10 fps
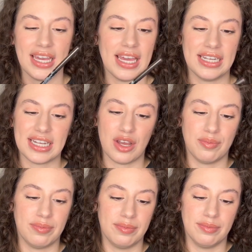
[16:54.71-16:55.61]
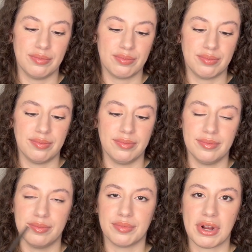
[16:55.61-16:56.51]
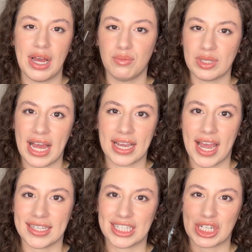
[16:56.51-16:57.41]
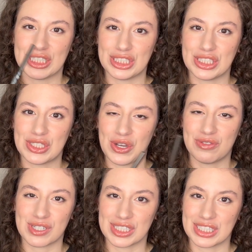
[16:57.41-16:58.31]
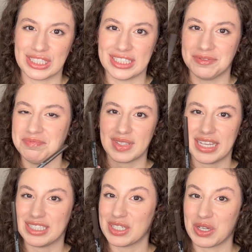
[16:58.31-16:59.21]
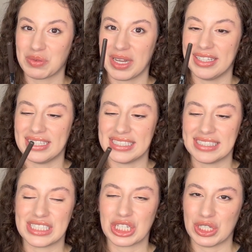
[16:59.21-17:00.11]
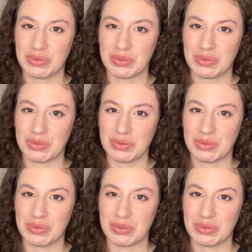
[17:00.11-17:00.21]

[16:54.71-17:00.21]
and a brown black eyeliner is just so versatile. It's a good one. This is a good